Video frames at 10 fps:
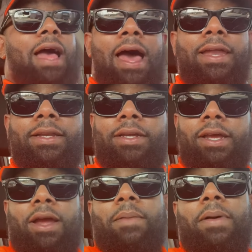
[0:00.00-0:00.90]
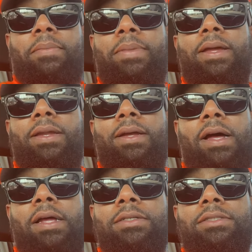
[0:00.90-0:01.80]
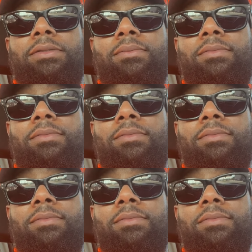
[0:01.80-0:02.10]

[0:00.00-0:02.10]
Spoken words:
I didn't care about being in college,